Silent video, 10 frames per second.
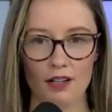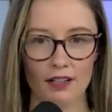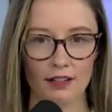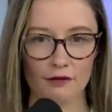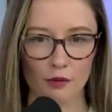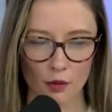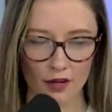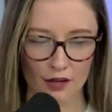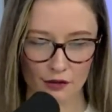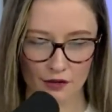Uh,
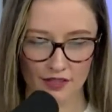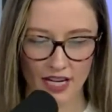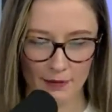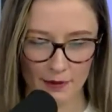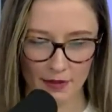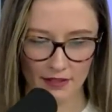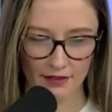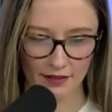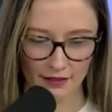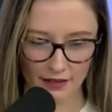400 times
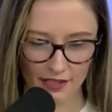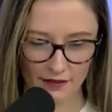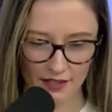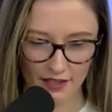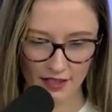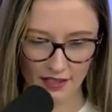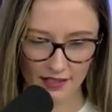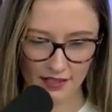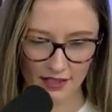better than CrossFit, yes.